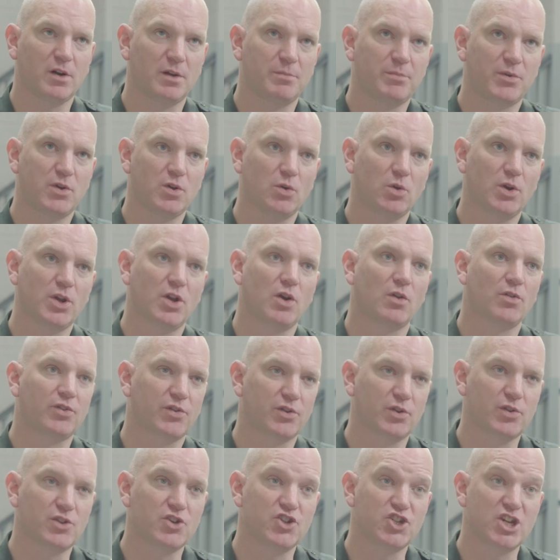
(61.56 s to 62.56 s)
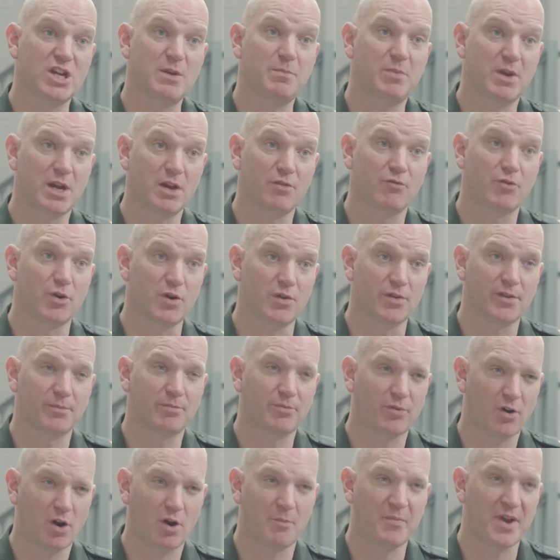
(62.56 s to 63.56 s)
I'd purely gone through the GP route, the
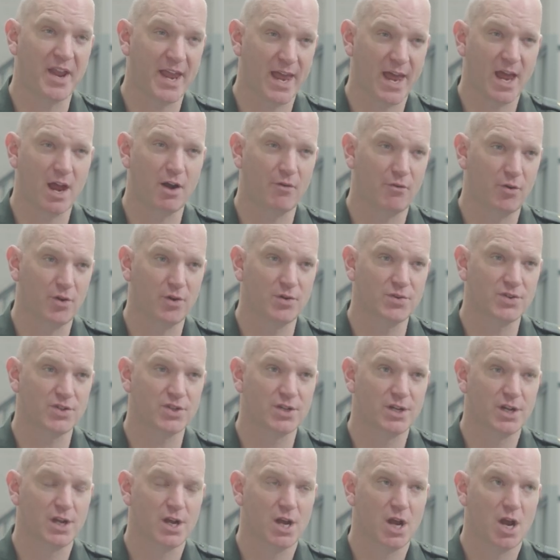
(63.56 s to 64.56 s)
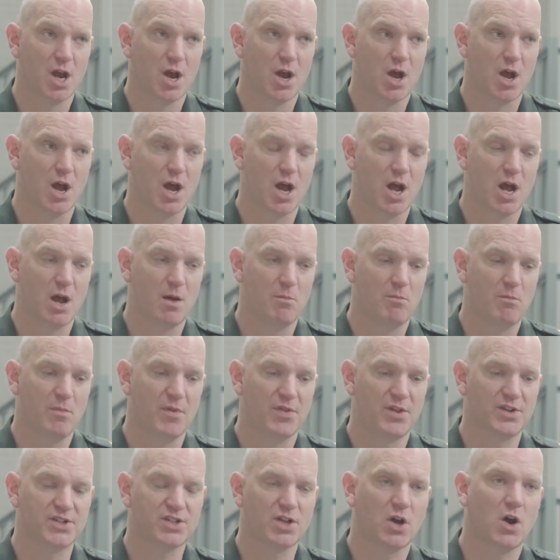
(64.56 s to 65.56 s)
primary care route,
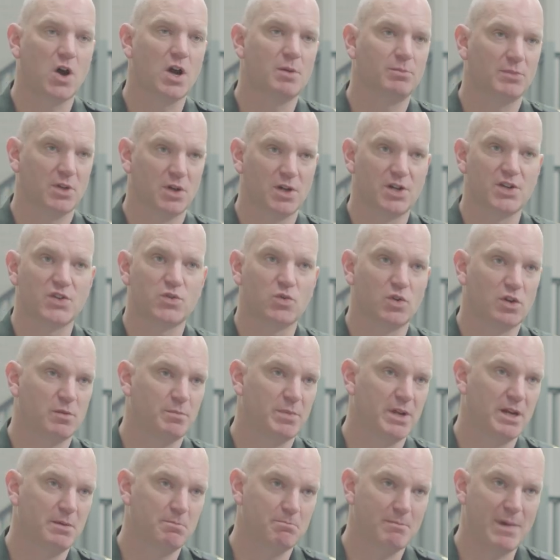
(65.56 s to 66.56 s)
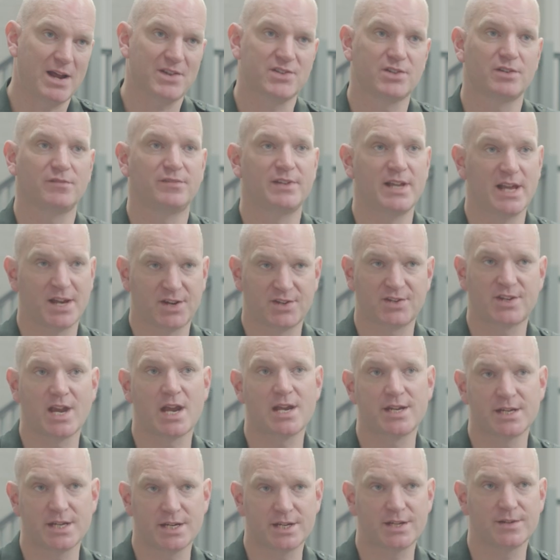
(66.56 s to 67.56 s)
the timelines would have been massively
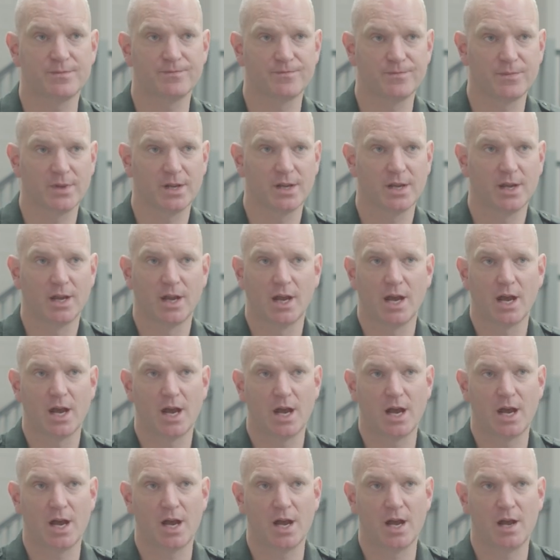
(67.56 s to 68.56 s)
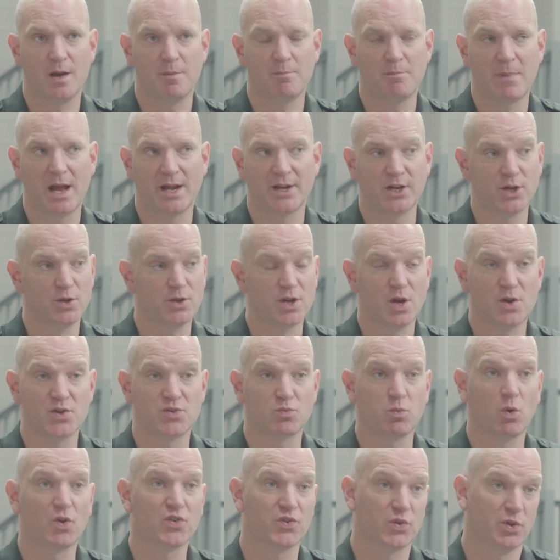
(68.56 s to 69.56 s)
extended. And who
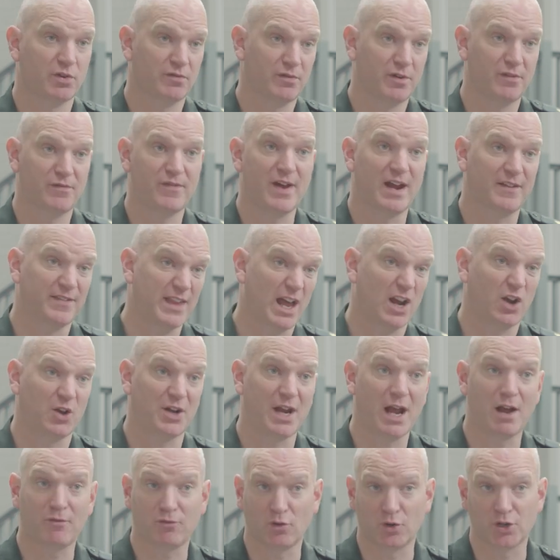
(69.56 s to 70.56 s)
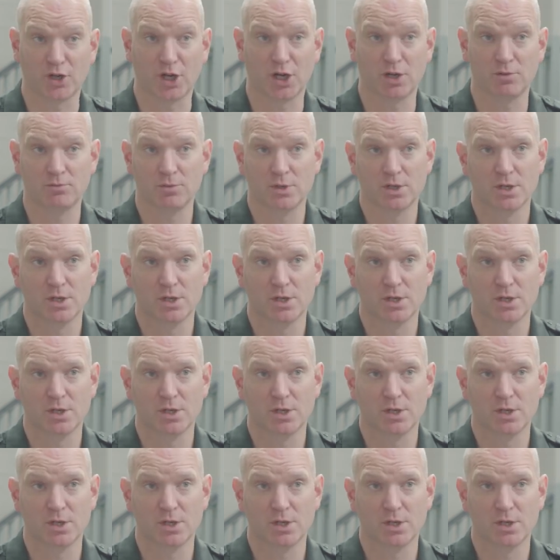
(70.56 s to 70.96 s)
knows what sort of an effect that could have on you.